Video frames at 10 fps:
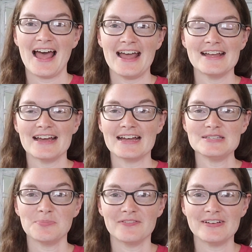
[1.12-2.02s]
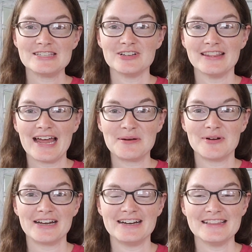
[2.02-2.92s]
Hey guys, Professor
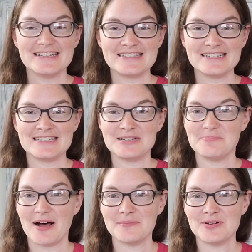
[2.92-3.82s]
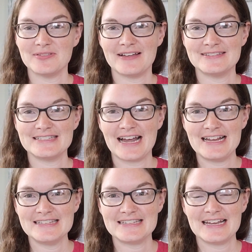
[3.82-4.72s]
Latimer here, the CC mom who loves science,